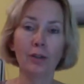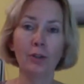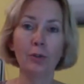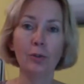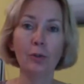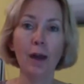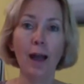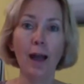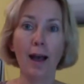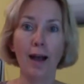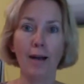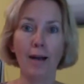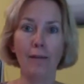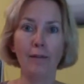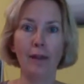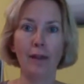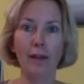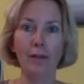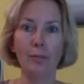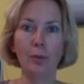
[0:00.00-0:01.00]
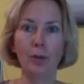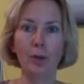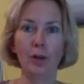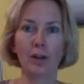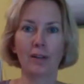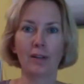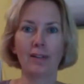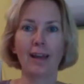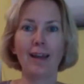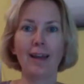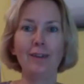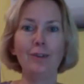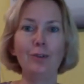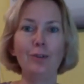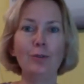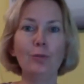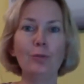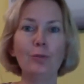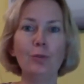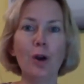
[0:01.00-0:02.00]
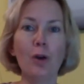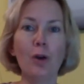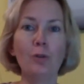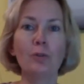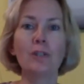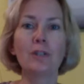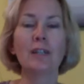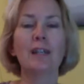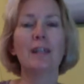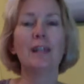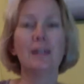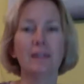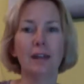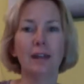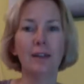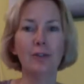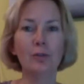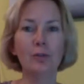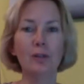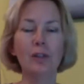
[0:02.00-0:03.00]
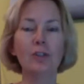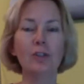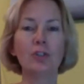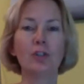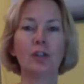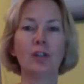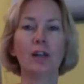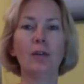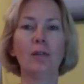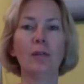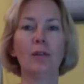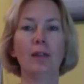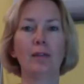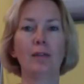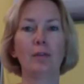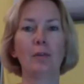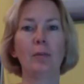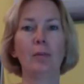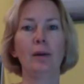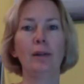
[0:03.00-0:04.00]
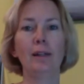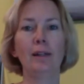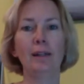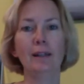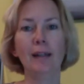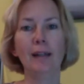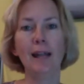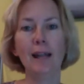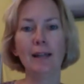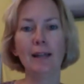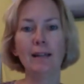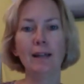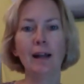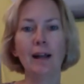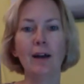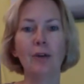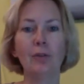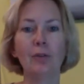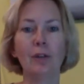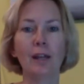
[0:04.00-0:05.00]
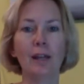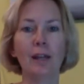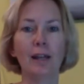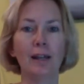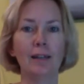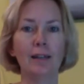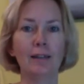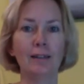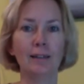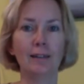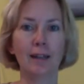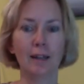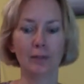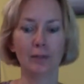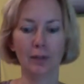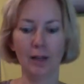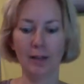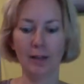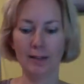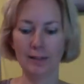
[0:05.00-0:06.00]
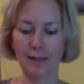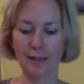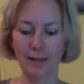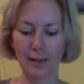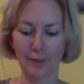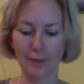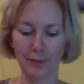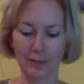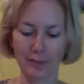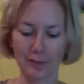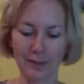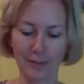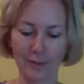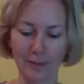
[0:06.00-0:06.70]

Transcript: You have a book that you wrote that you can share with everybody and hand it out and give it as gifts.